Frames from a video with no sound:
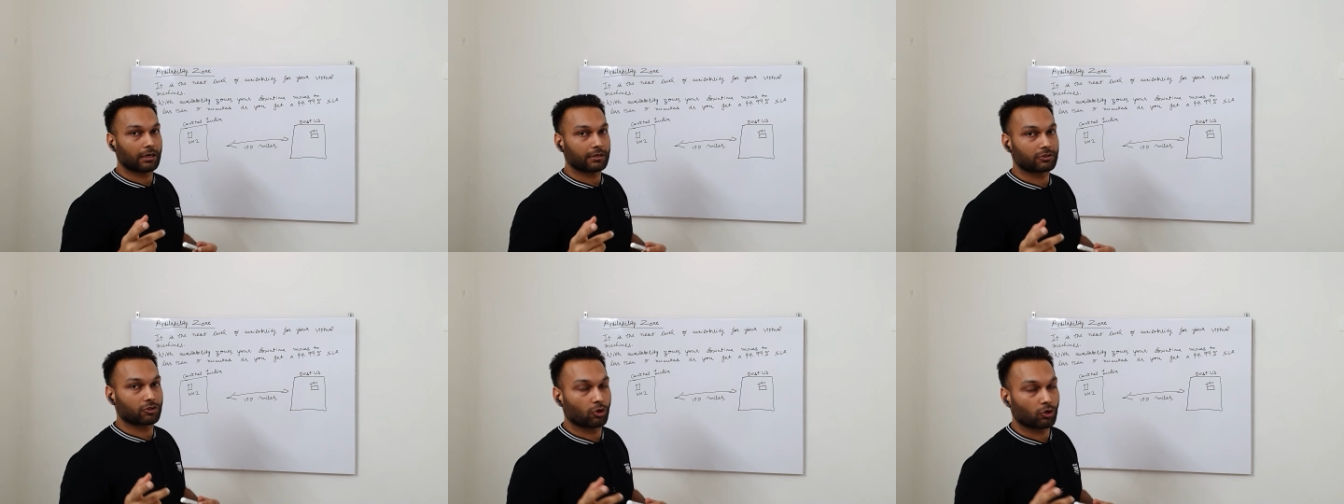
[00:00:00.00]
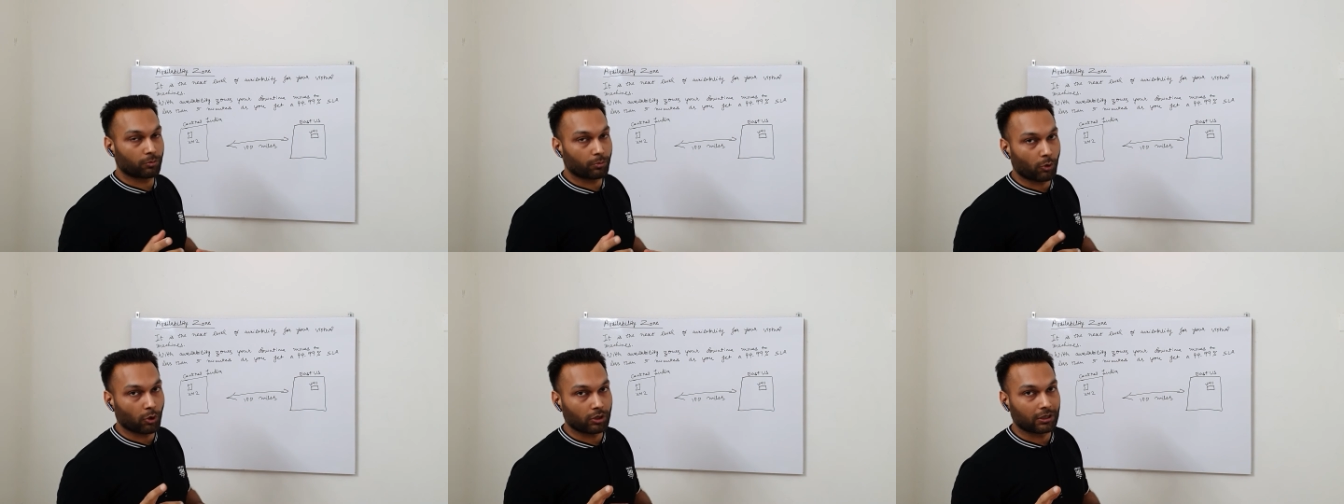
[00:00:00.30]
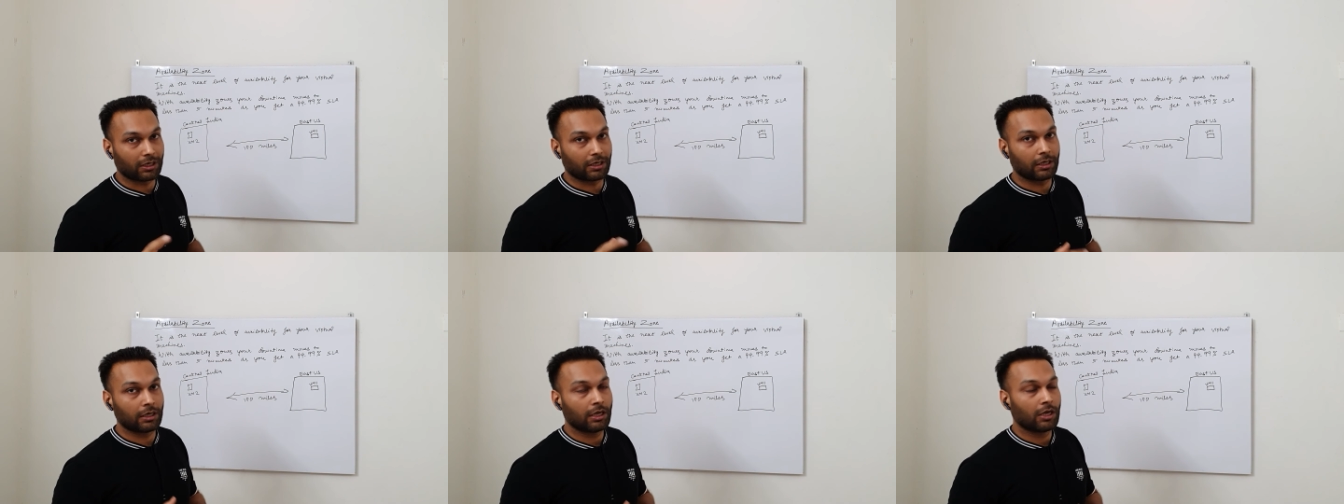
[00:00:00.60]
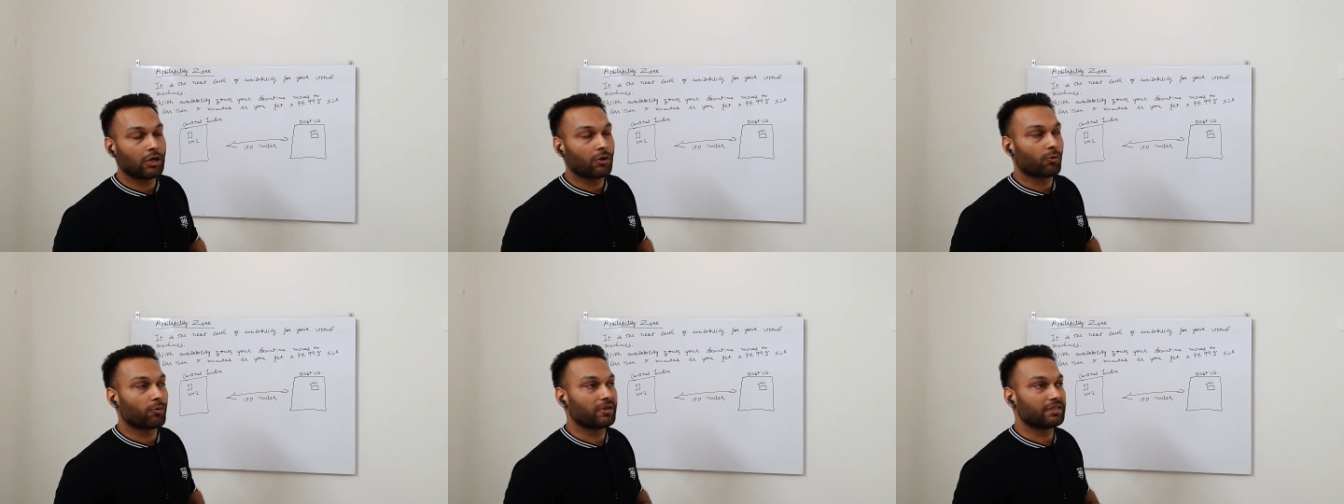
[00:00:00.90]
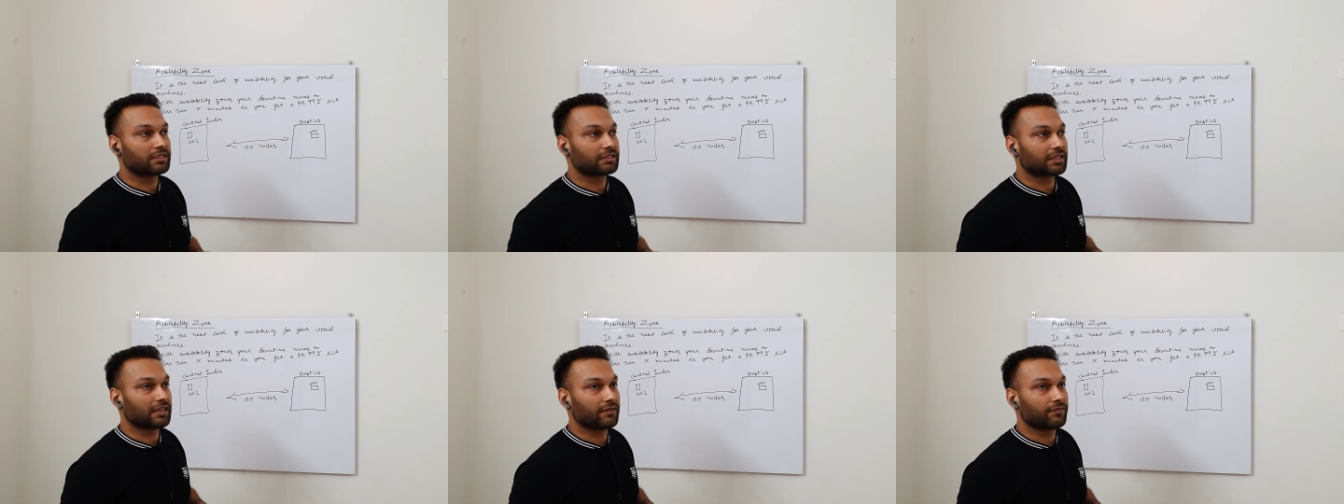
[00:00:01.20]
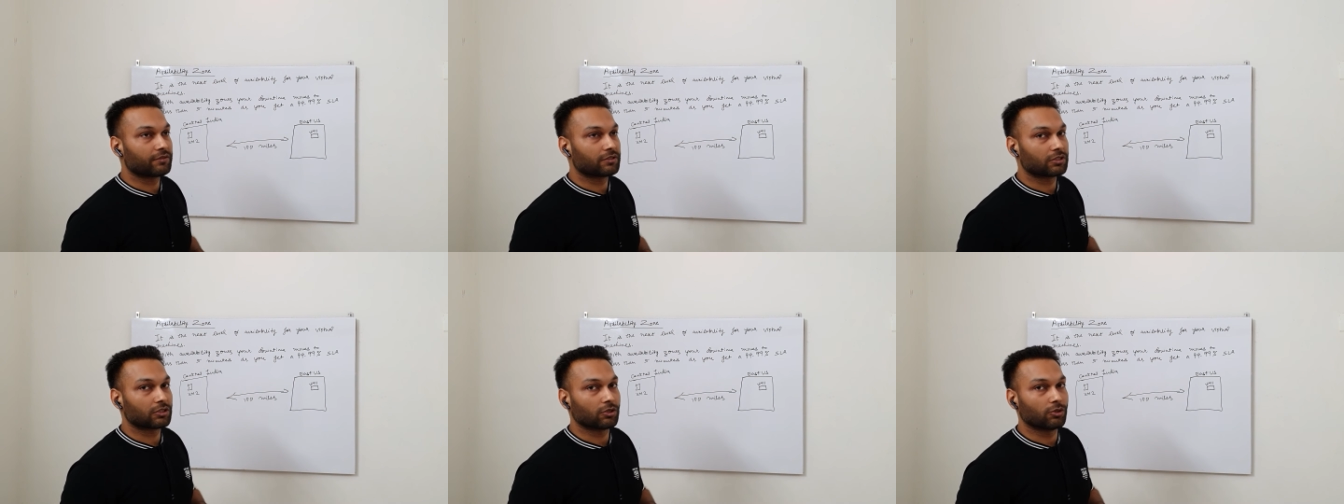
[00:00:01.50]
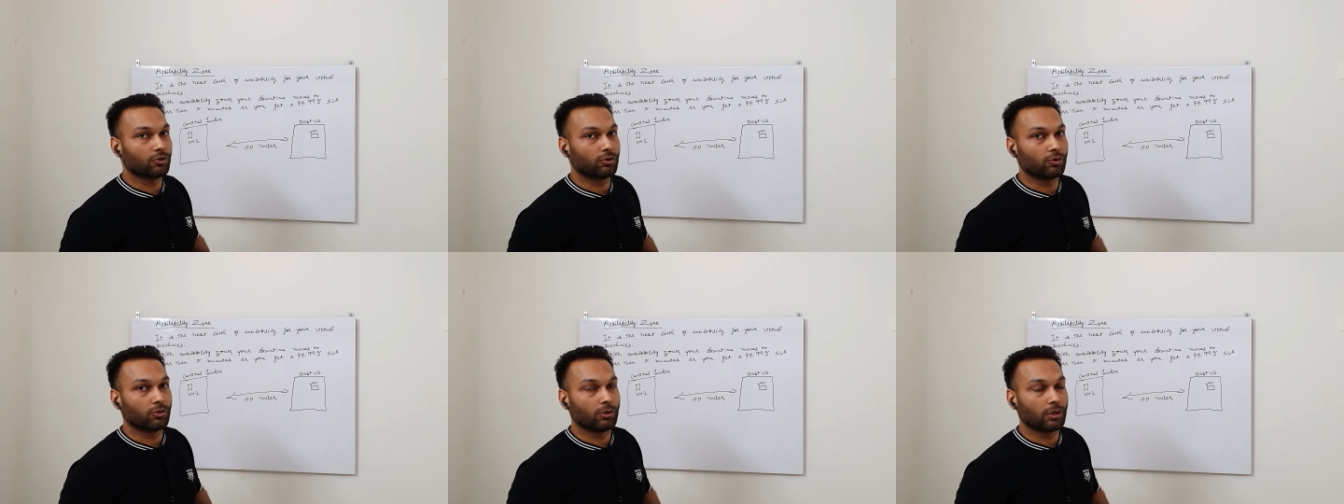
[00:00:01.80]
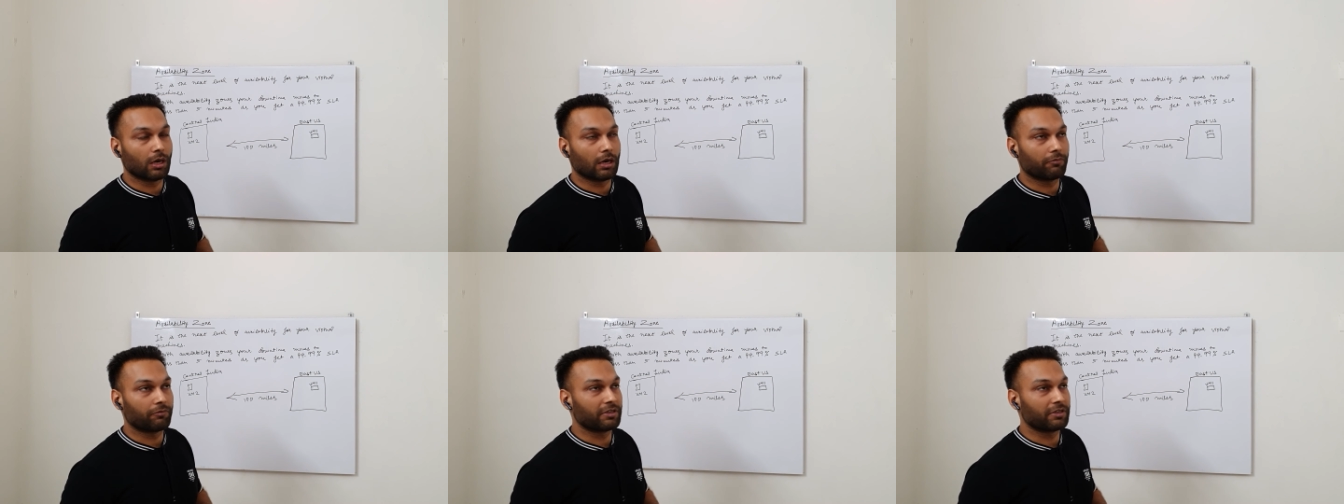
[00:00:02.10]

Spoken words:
Azure portal which gives you,